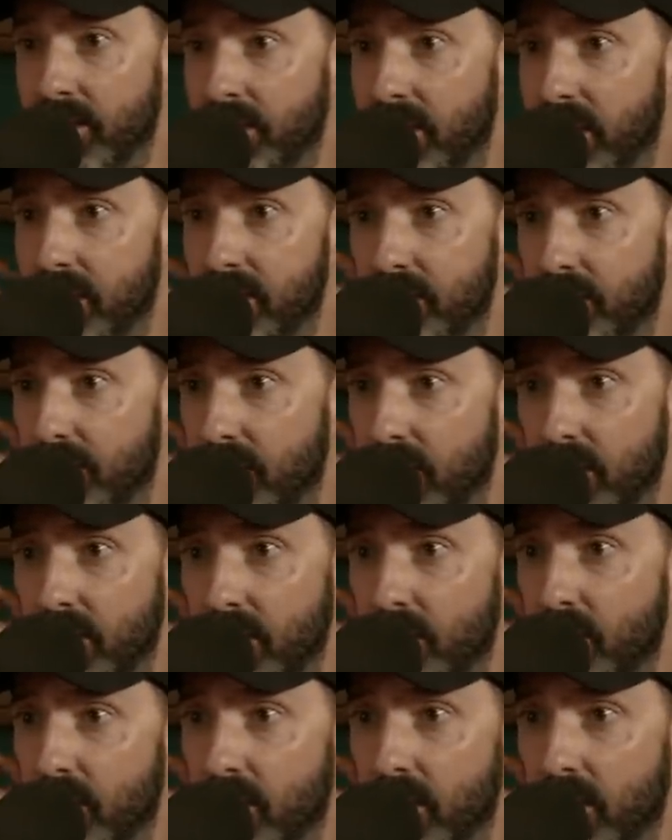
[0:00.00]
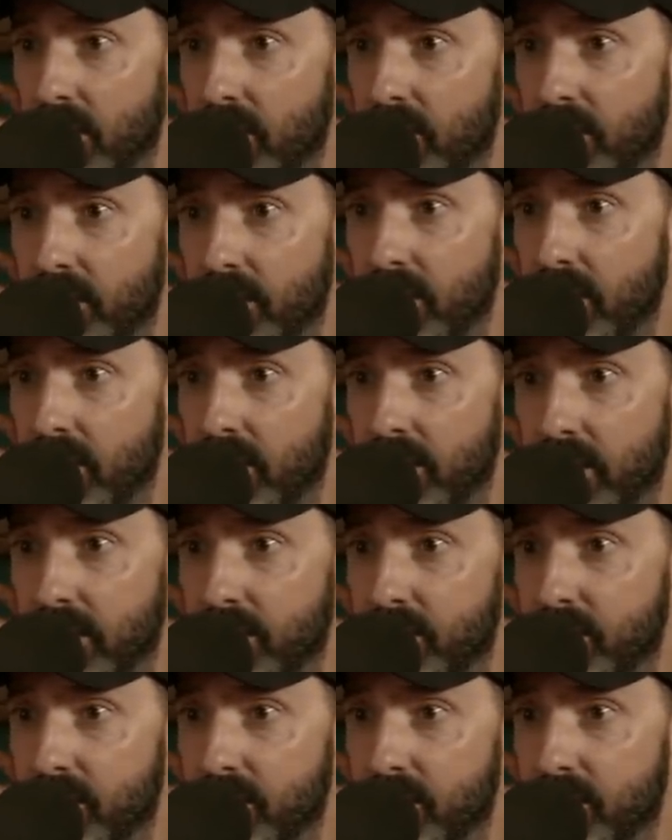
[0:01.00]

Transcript: If that's really what you how you're feeling, if that's what